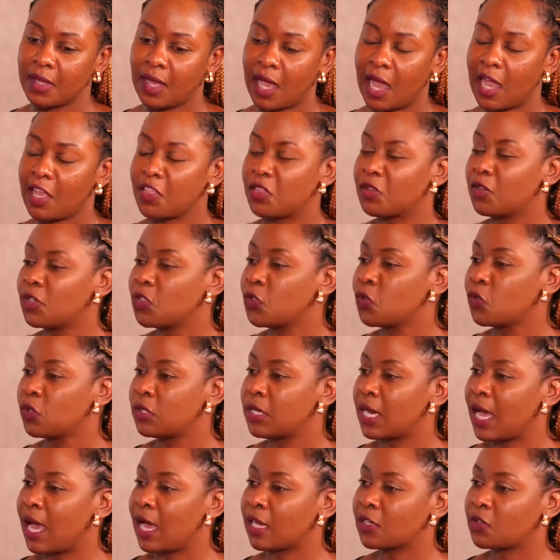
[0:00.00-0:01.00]
I thought
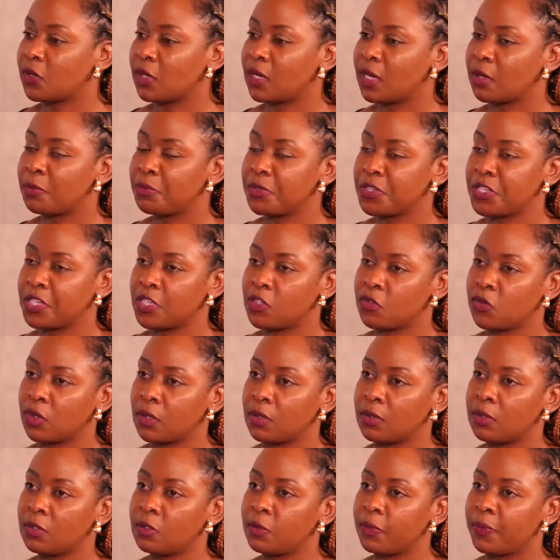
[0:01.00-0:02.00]
would actually appreciate to a
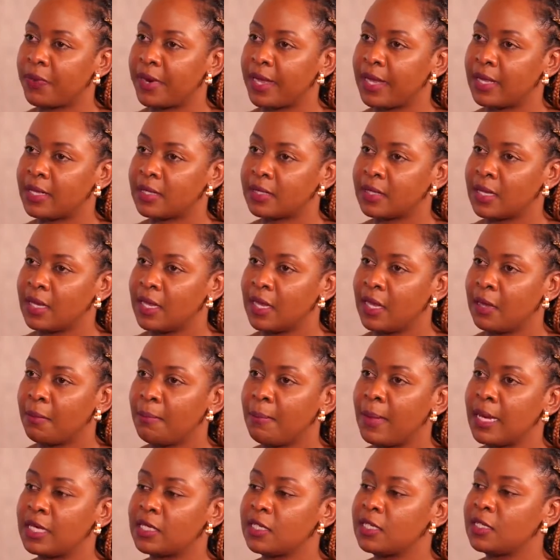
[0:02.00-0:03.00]
good price,
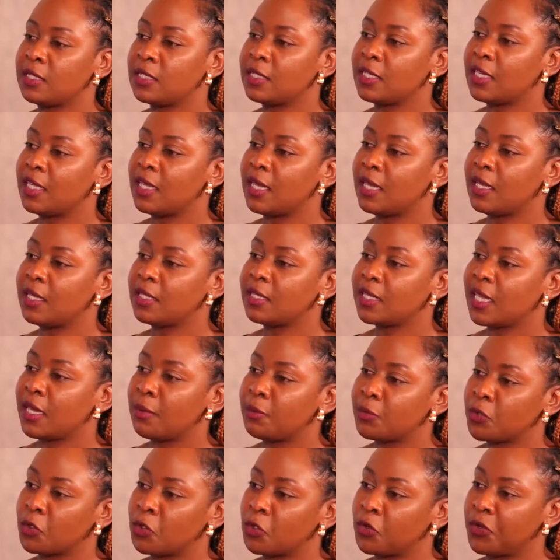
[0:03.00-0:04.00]
but it
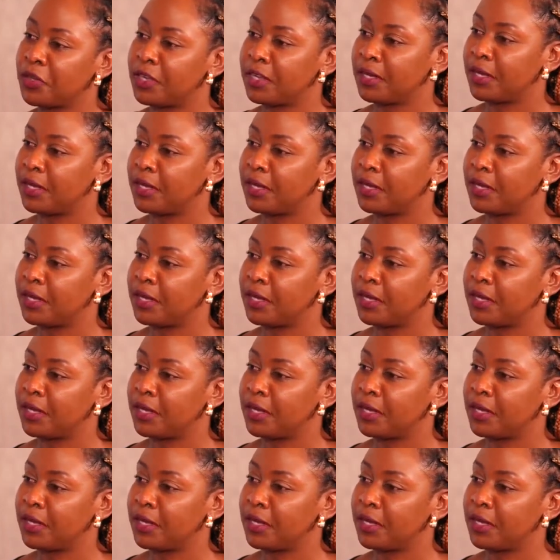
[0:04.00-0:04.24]
kept on going